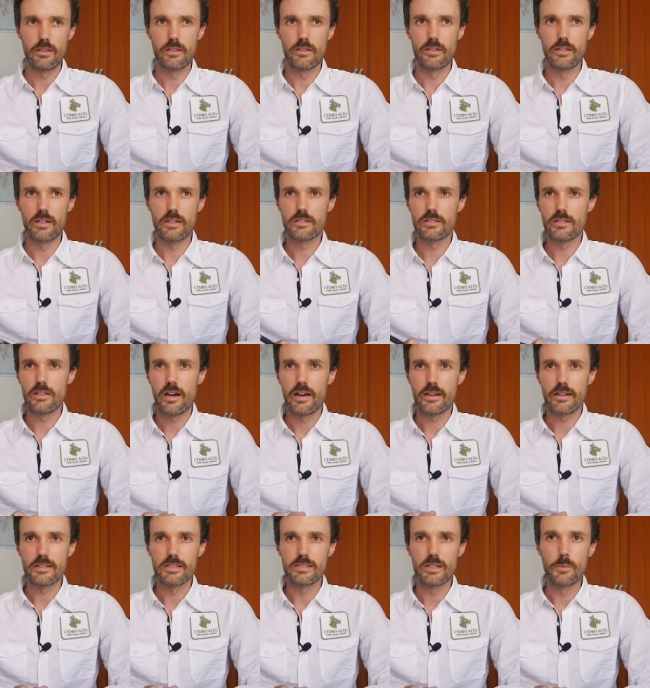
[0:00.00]
The
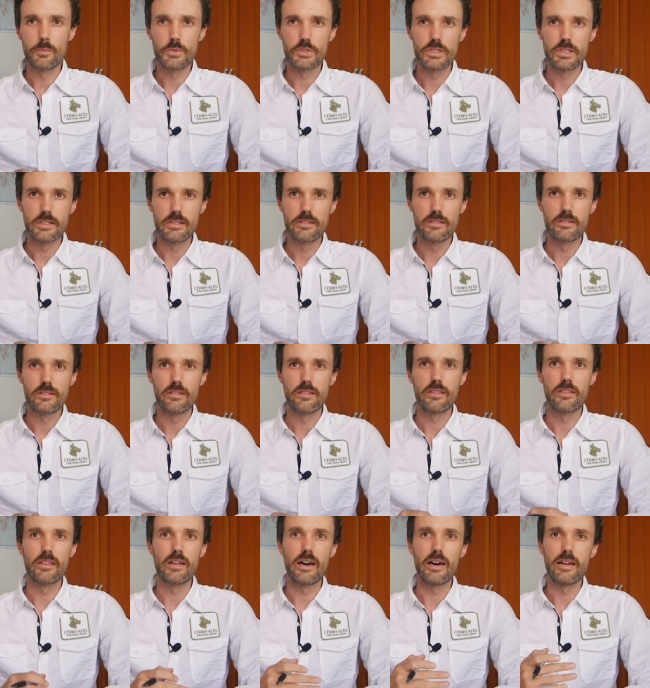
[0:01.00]
underlying assumption
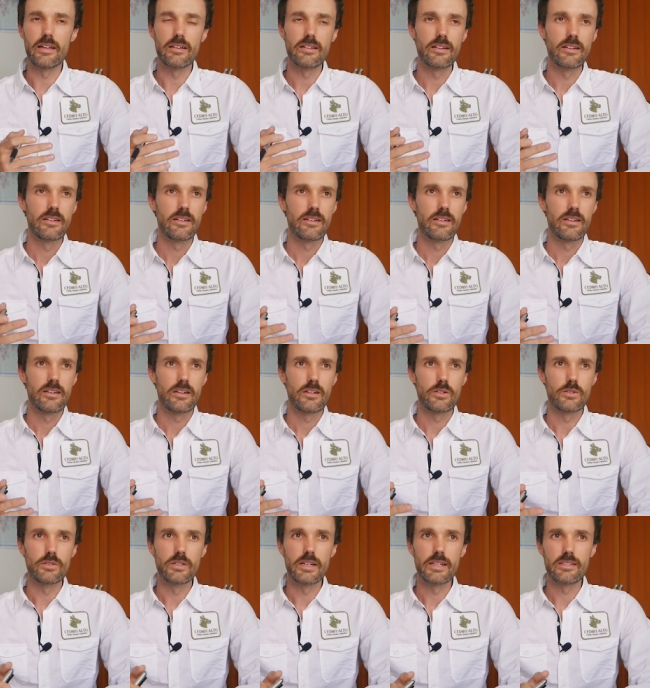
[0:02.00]
that
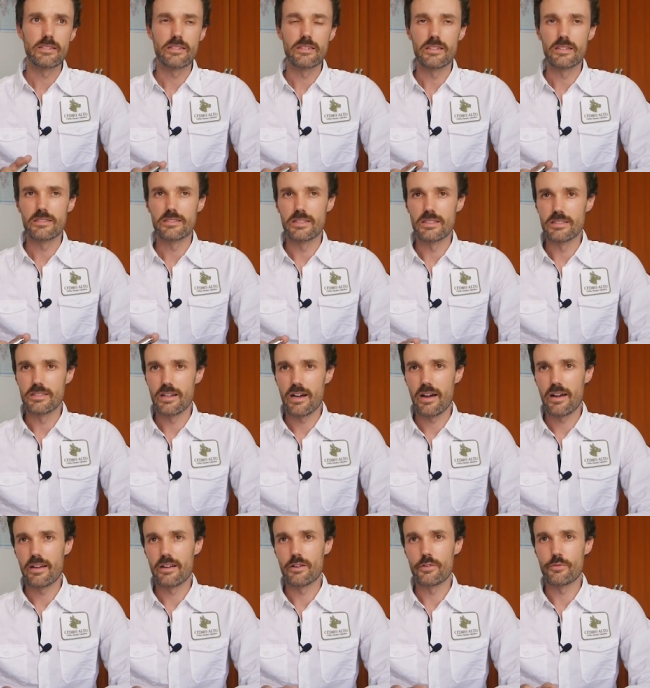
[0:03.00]
creates this
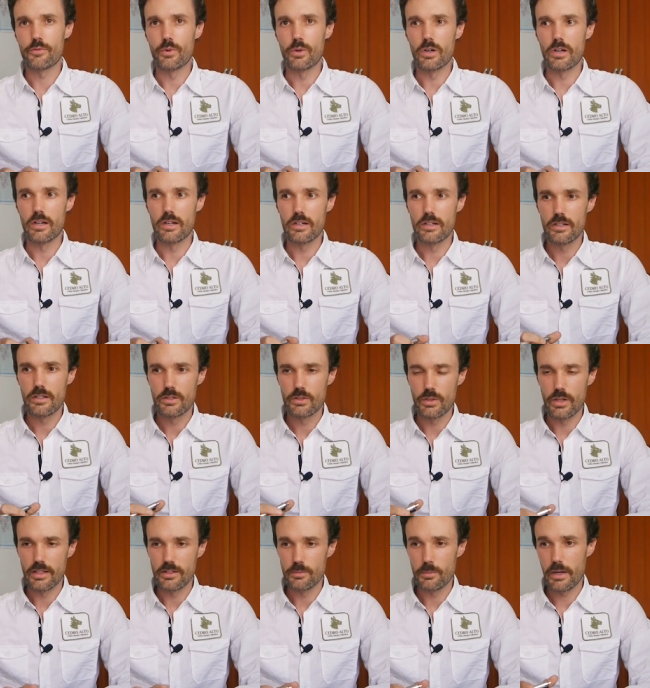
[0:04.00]
desire for
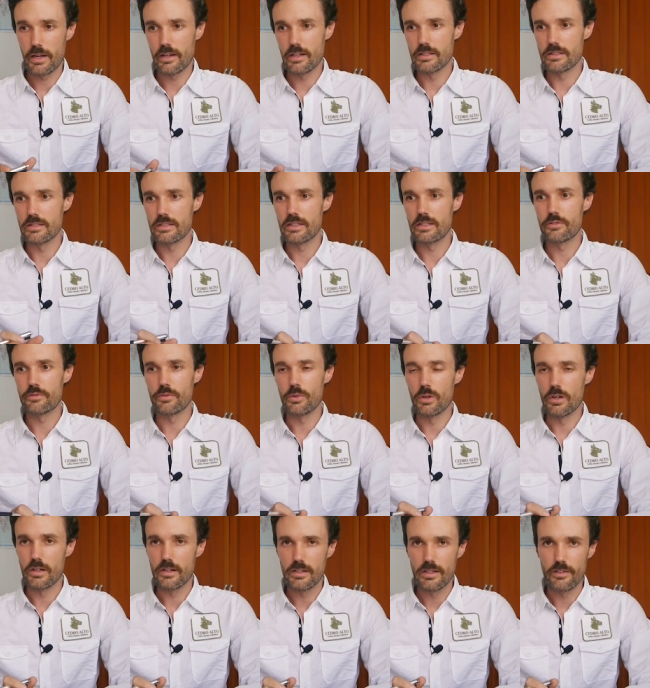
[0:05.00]
transparency,
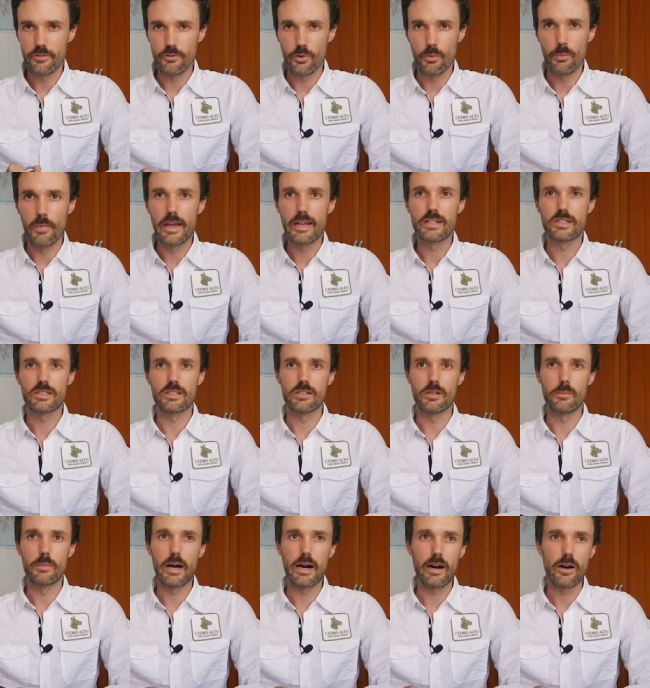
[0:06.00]
for information
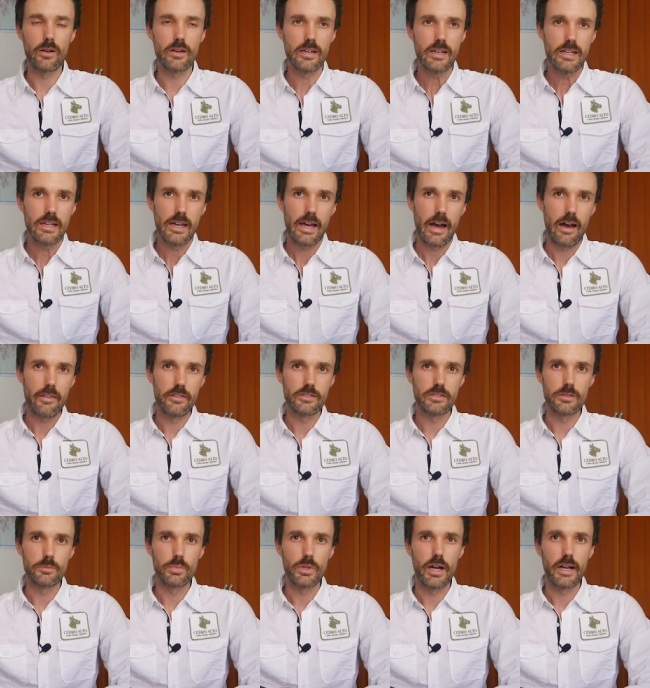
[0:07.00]
about how their
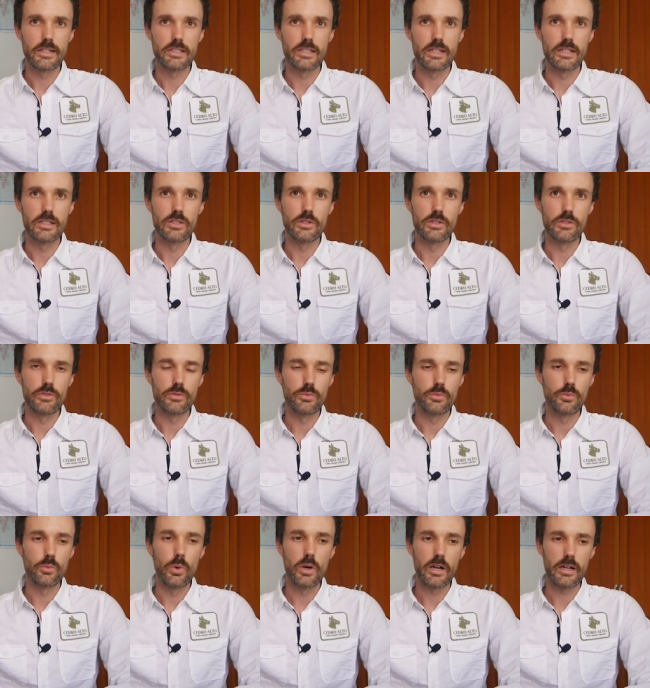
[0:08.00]
supply chain is
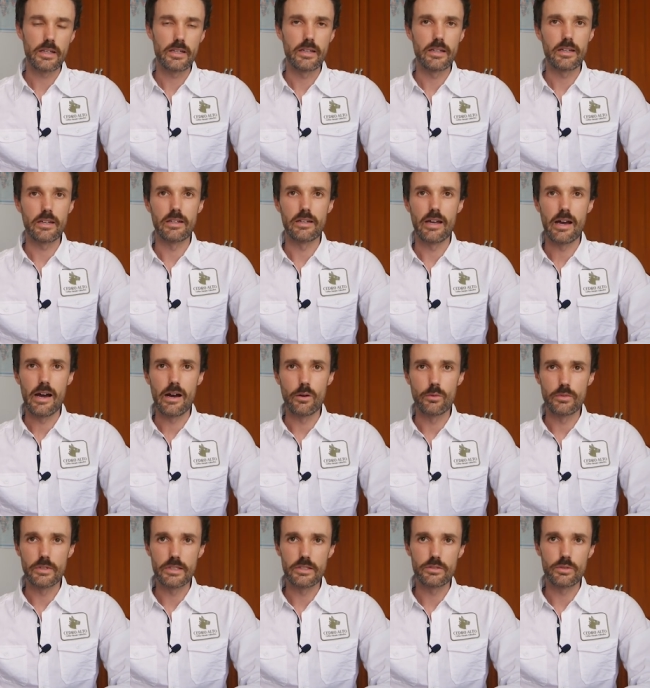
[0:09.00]
working and how
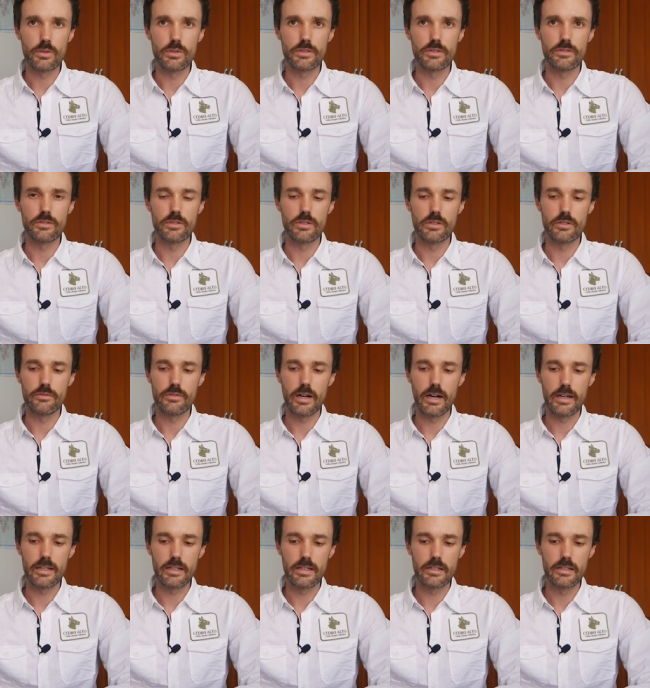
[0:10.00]
resources are
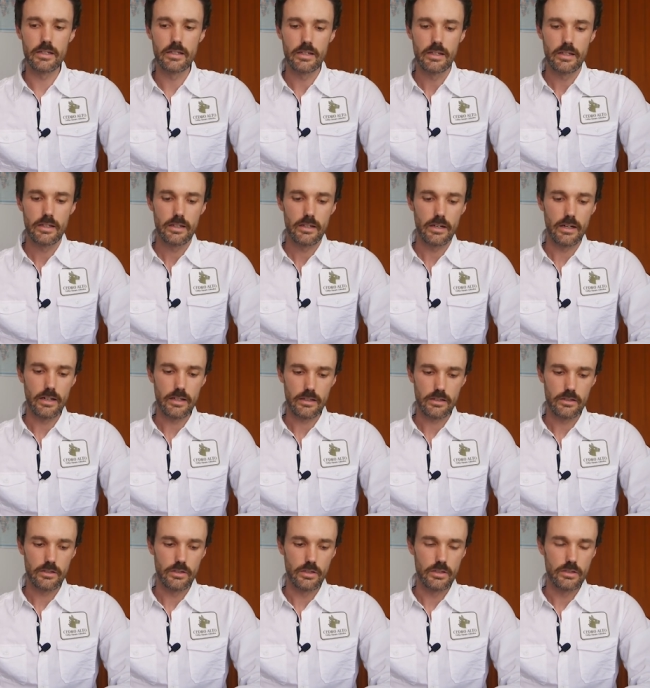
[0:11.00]
divided,
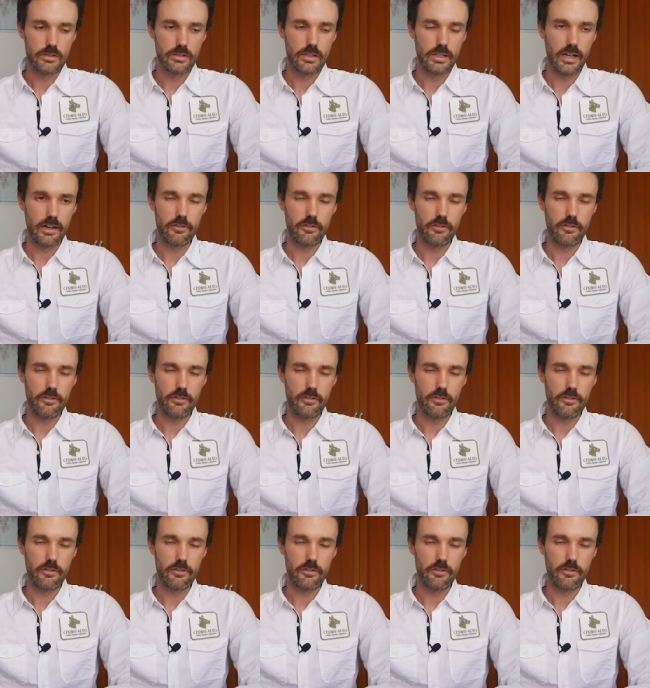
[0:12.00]
could